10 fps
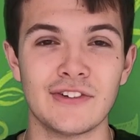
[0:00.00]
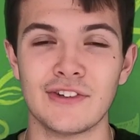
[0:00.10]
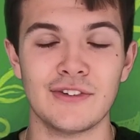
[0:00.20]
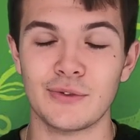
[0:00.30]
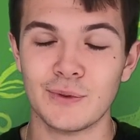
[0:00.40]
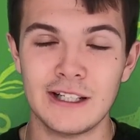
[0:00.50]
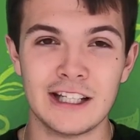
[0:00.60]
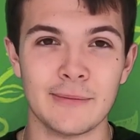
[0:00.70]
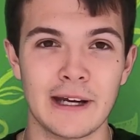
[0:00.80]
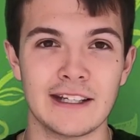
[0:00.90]
because it's really going
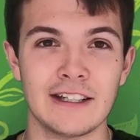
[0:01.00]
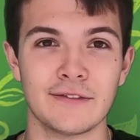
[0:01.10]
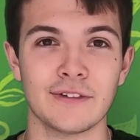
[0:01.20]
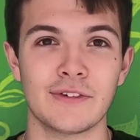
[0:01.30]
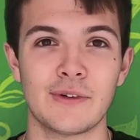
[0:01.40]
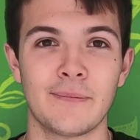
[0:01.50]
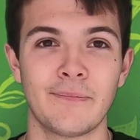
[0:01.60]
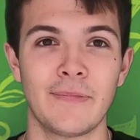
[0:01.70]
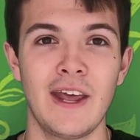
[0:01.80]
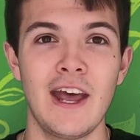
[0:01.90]
to make a difference.
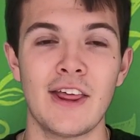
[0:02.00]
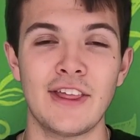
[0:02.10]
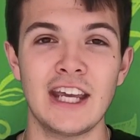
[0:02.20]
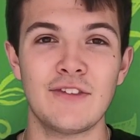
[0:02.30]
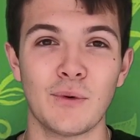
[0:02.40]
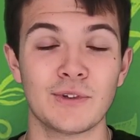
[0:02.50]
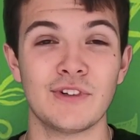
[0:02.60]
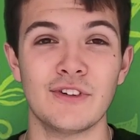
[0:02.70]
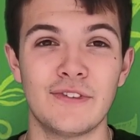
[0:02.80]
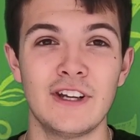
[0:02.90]
Thank you for watching
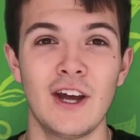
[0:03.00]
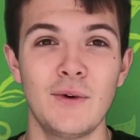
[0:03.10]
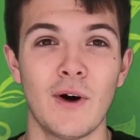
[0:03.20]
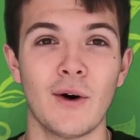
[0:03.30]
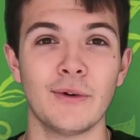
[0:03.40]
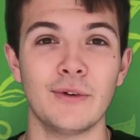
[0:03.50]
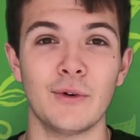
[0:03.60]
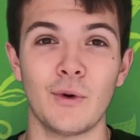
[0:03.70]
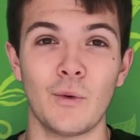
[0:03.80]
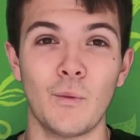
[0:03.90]
this video on
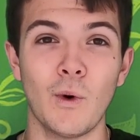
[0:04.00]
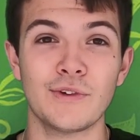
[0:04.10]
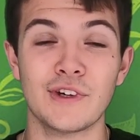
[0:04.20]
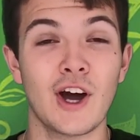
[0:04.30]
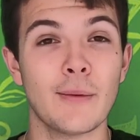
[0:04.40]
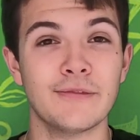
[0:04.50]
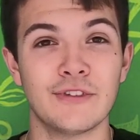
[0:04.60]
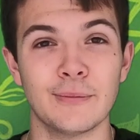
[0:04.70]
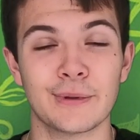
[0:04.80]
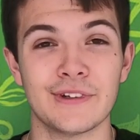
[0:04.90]
what a carbon
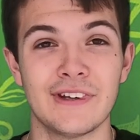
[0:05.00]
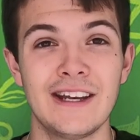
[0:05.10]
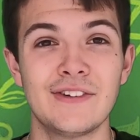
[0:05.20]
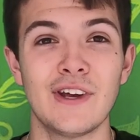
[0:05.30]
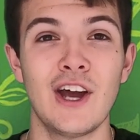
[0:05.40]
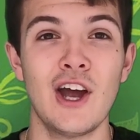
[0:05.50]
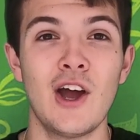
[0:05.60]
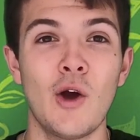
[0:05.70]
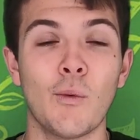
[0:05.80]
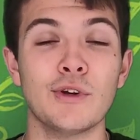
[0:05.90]
footprint is,
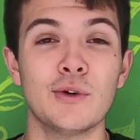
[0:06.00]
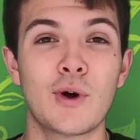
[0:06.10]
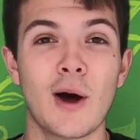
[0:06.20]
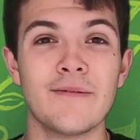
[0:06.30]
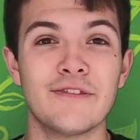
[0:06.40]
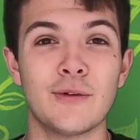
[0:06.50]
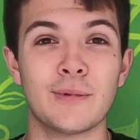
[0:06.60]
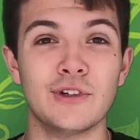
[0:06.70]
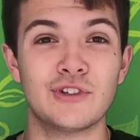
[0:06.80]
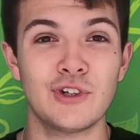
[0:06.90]
what your carbon
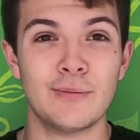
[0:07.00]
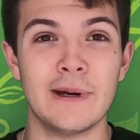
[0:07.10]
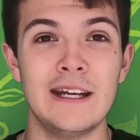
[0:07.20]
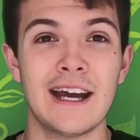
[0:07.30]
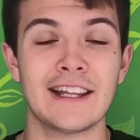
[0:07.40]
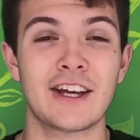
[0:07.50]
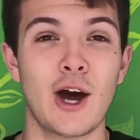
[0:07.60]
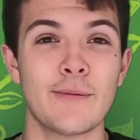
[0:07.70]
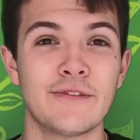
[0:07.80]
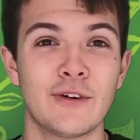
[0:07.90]
footprint should be, and the
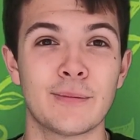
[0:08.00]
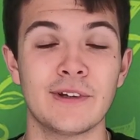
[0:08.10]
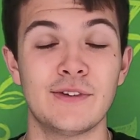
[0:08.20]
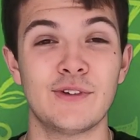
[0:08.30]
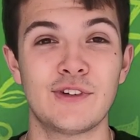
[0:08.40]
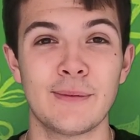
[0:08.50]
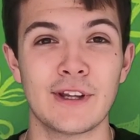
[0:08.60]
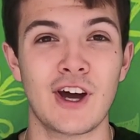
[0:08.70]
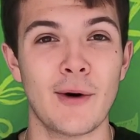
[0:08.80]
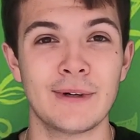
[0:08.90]
carbon footprints of some of the
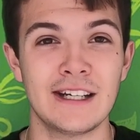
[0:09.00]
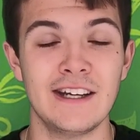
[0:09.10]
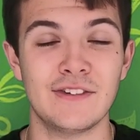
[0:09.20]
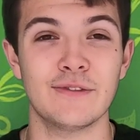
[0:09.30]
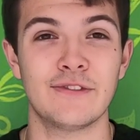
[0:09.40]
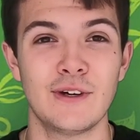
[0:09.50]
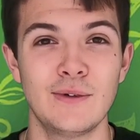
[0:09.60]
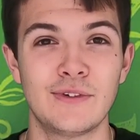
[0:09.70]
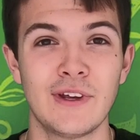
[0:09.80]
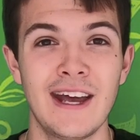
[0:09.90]
commonly eaten
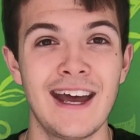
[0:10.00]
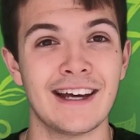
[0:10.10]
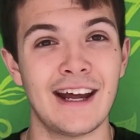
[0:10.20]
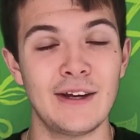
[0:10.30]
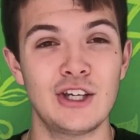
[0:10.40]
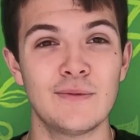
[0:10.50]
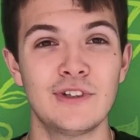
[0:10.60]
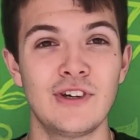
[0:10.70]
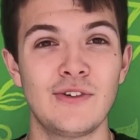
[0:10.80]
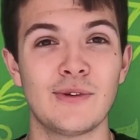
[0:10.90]
foods and how you can
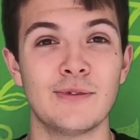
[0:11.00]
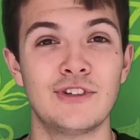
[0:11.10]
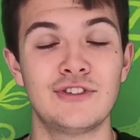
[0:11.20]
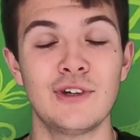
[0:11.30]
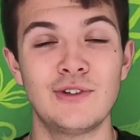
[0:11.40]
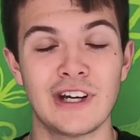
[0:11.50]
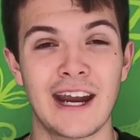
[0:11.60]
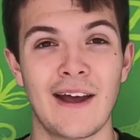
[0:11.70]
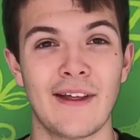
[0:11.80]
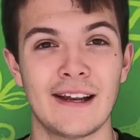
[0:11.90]
reduce them. Do check
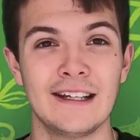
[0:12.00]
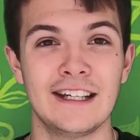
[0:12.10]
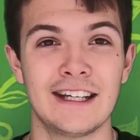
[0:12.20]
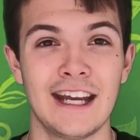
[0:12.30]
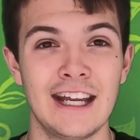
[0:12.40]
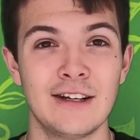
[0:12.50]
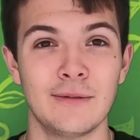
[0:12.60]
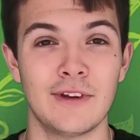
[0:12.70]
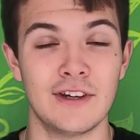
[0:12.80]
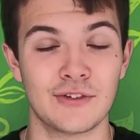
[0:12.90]
out that link in
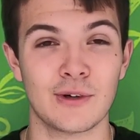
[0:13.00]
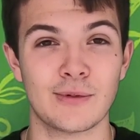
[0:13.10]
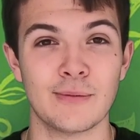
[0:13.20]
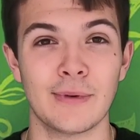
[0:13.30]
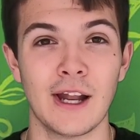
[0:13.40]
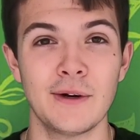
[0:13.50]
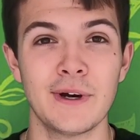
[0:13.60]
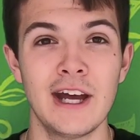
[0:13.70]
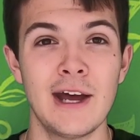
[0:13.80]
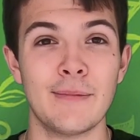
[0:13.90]
the description below,
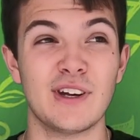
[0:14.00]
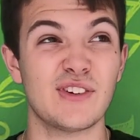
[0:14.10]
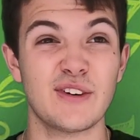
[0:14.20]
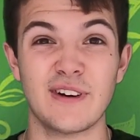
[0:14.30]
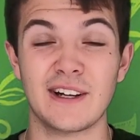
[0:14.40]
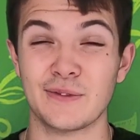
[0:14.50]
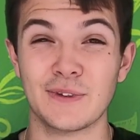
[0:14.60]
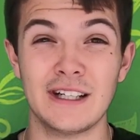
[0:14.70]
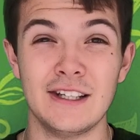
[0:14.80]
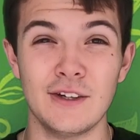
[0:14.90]
because I found it
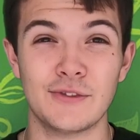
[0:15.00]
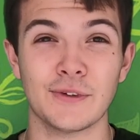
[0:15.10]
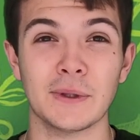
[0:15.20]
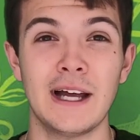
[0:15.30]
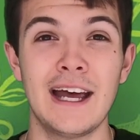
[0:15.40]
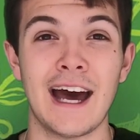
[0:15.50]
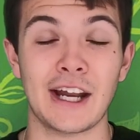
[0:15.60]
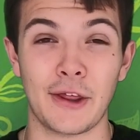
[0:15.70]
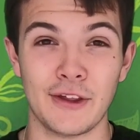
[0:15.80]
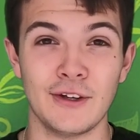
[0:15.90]
really useful and
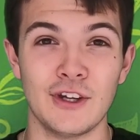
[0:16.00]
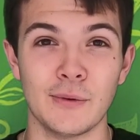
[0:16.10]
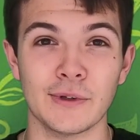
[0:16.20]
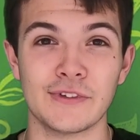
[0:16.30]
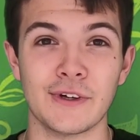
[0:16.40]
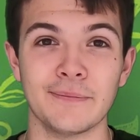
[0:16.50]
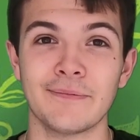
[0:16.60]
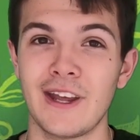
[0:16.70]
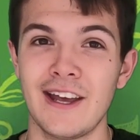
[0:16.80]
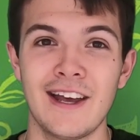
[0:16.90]
I think you will too.
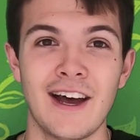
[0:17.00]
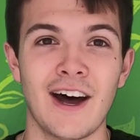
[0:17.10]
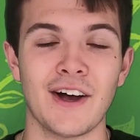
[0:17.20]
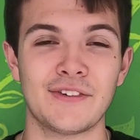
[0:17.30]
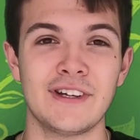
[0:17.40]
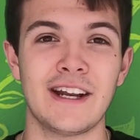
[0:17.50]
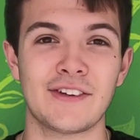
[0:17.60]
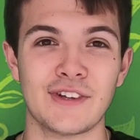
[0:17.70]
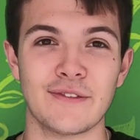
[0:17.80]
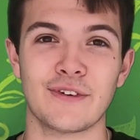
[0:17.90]
I'll see you next
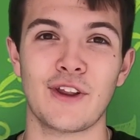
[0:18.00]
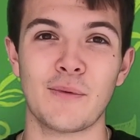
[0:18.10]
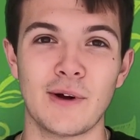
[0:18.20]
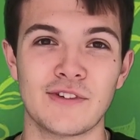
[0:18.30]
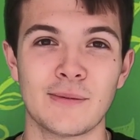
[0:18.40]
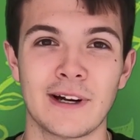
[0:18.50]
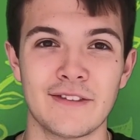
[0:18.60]
time for another Woke to the Planet